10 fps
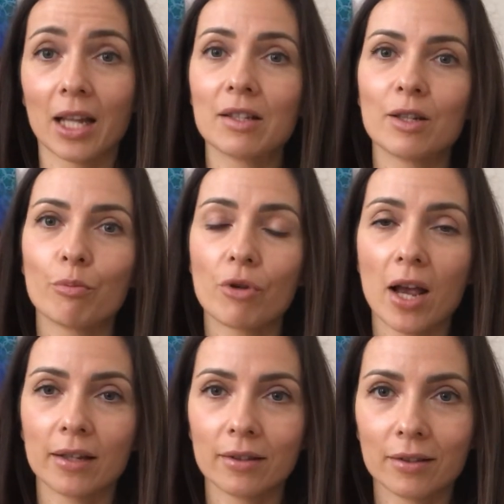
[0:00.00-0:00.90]
That's the
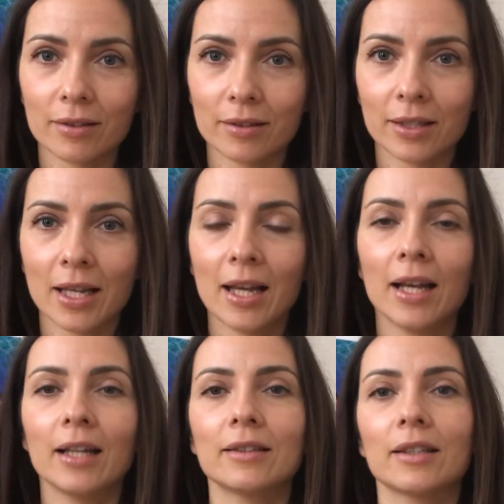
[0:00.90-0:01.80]
practice
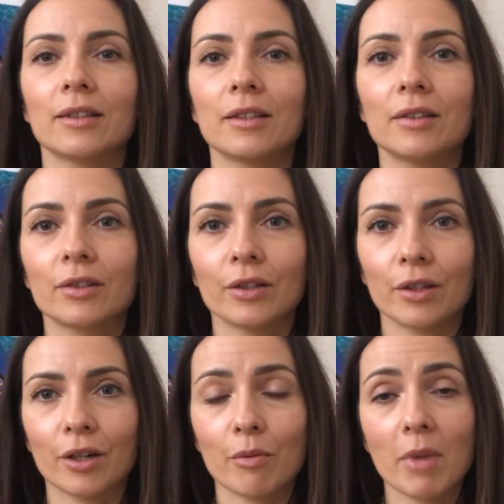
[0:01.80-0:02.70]
that is
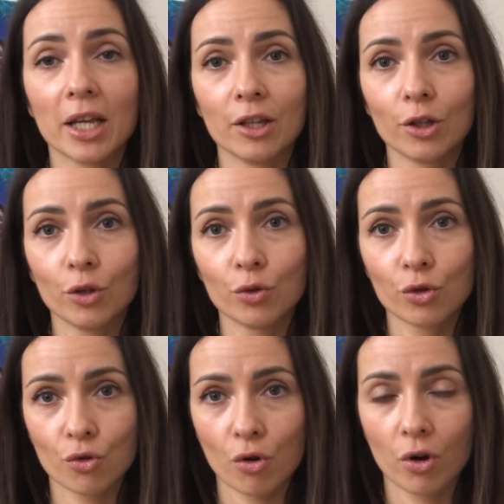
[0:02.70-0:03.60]
making
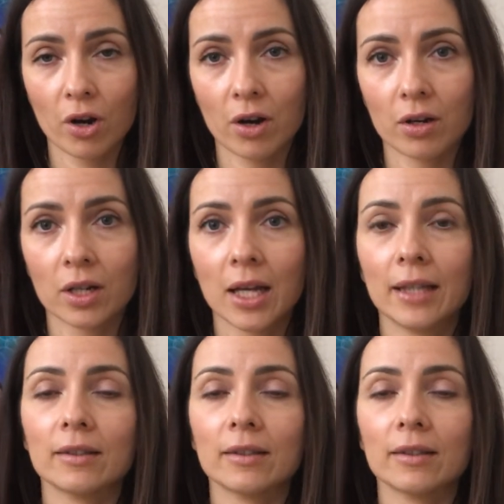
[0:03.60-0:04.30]
you stronger,